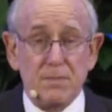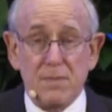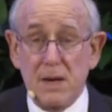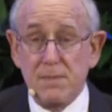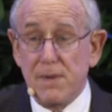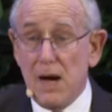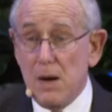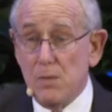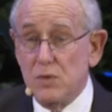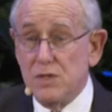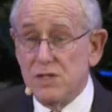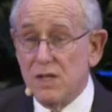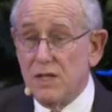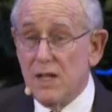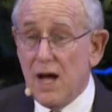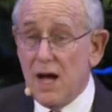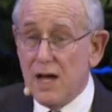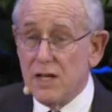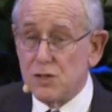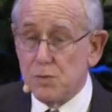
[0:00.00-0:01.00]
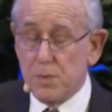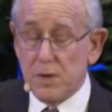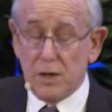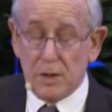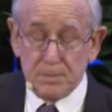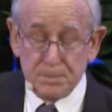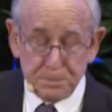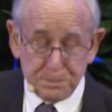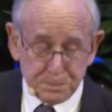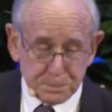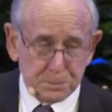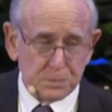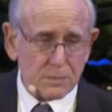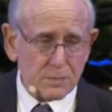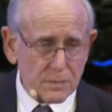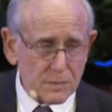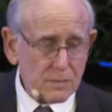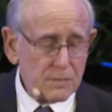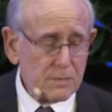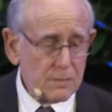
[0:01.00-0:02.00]
My mom was in the hospital.
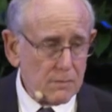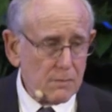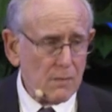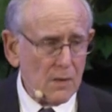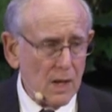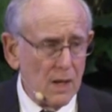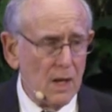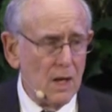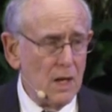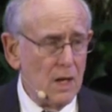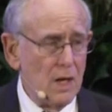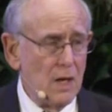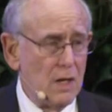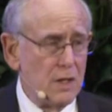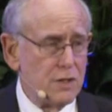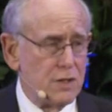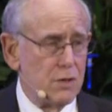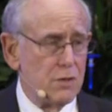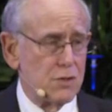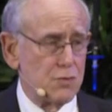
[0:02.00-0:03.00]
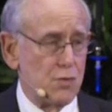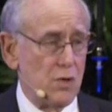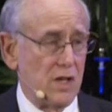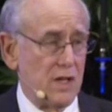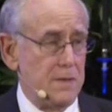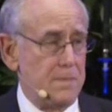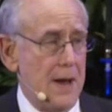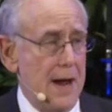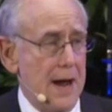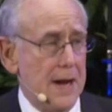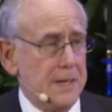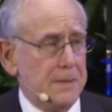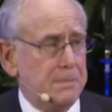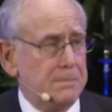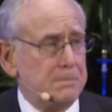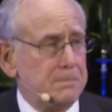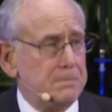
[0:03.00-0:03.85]
She was really bad.